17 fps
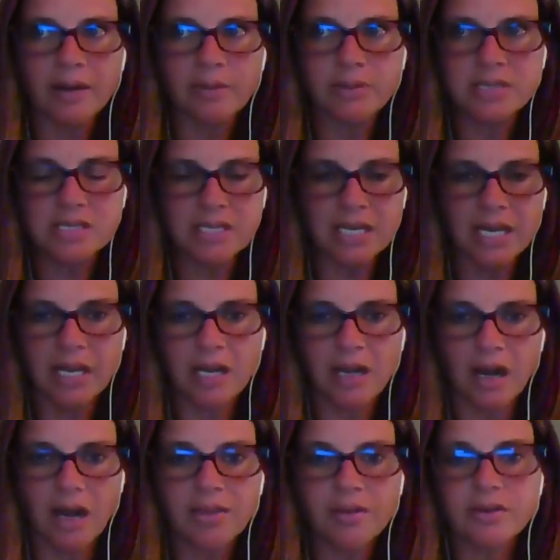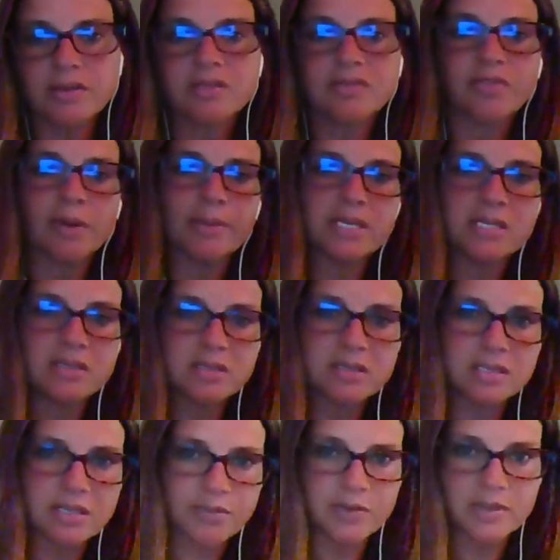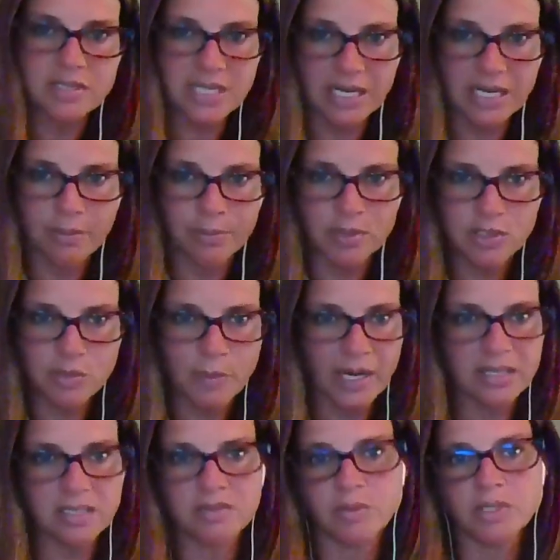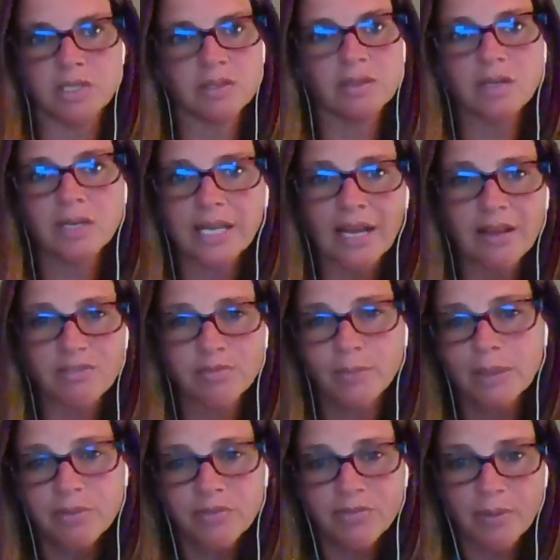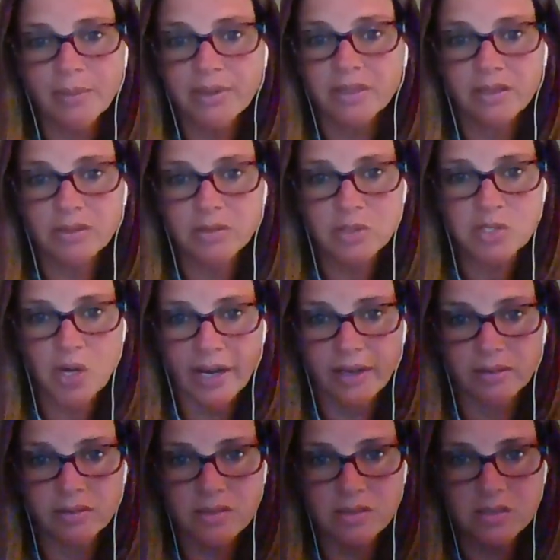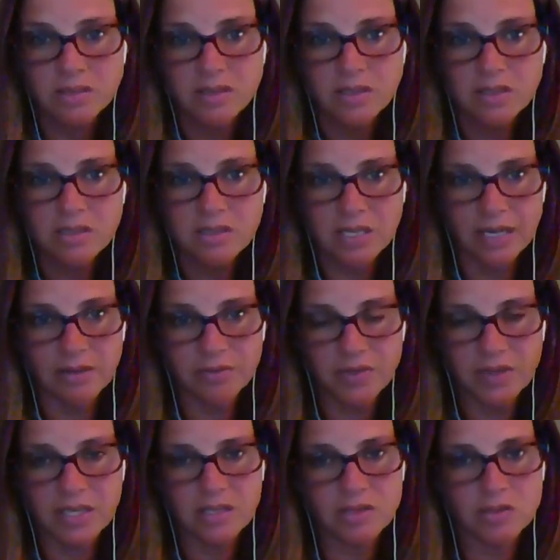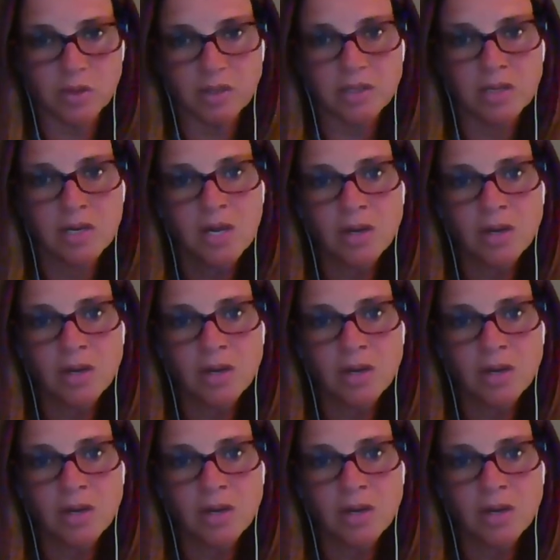would say, from a different data perspective, when you're looking at maybe from a clinical trials side of things, or